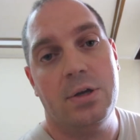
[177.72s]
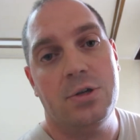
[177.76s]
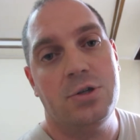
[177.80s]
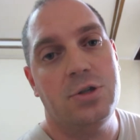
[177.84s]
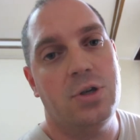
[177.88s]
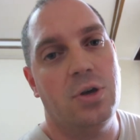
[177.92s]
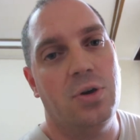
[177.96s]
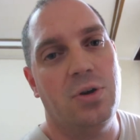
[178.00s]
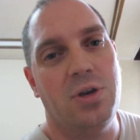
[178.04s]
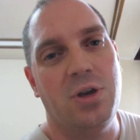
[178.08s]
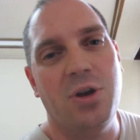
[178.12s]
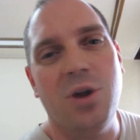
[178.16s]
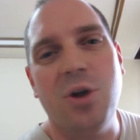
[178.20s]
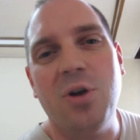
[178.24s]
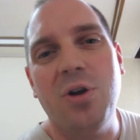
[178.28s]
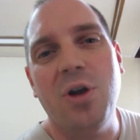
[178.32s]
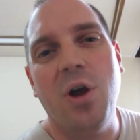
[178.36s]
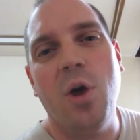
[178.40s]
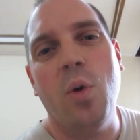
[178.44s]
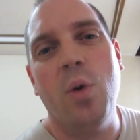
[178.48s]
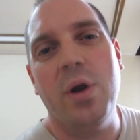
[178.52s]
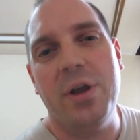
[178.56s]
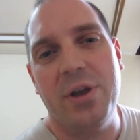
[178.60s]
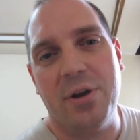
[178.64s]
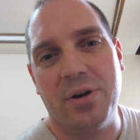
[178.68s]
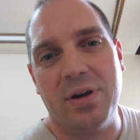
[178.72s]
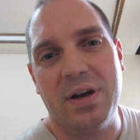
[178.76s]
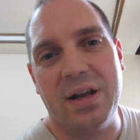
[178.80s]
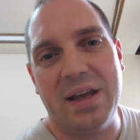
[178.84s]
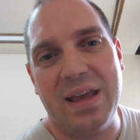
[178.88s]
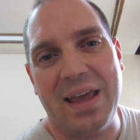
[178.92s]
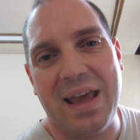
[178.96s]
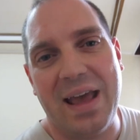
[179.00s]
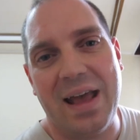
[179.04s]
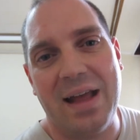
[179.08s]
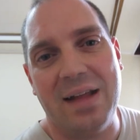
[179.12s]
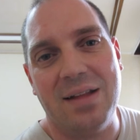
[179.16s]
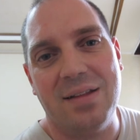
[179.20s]
So you don't know what you're going to
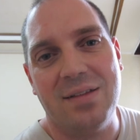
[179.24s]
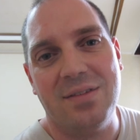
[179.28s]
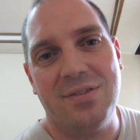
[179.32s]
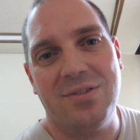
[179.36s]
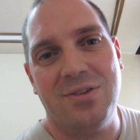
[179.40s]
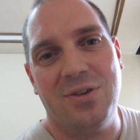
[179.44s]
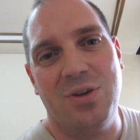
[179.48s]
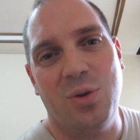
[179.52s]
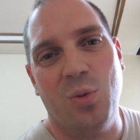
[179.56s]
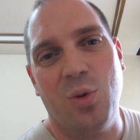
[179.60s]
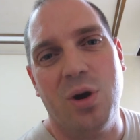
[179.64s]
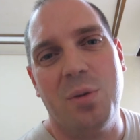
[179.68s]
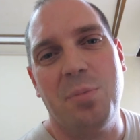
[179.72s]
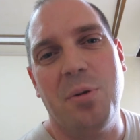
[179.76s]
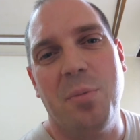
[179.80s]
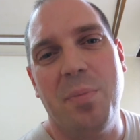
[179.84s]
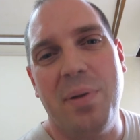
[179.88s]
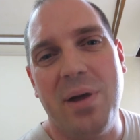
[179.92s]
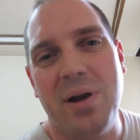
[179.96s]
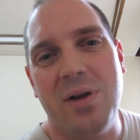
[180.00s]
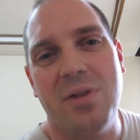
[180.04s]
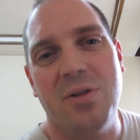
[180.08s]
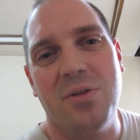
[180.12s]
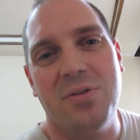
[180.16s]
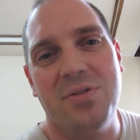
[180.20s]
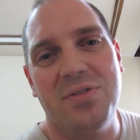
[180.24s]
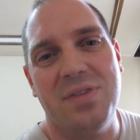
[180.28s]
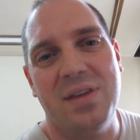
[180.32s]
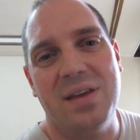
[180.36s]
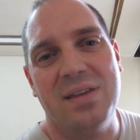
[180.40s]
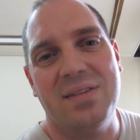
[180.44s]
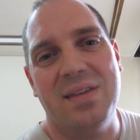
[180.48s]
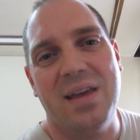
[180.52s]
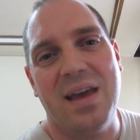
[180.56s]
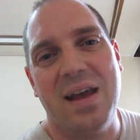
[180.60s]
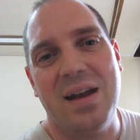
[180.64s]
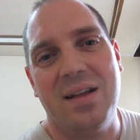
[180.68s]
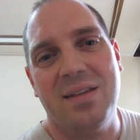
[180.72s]
get. So you want to prepare those
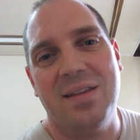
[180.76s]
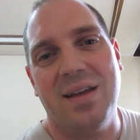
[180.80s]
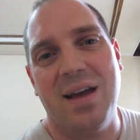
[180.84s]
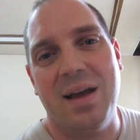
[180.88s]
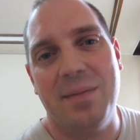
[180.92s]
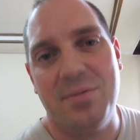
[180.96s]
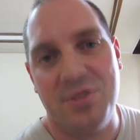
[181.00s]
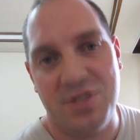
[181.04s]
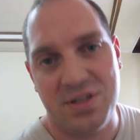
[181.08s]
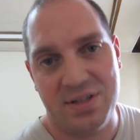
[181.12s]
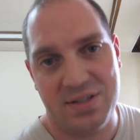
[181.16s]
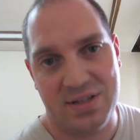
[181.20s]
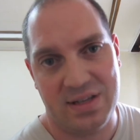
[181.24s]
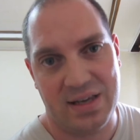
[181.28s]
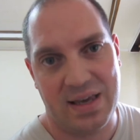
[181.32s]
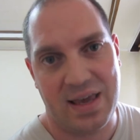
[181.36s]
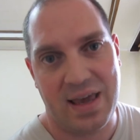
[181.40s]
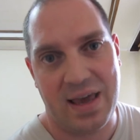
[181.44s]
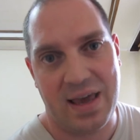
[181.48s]
things ahead of time just in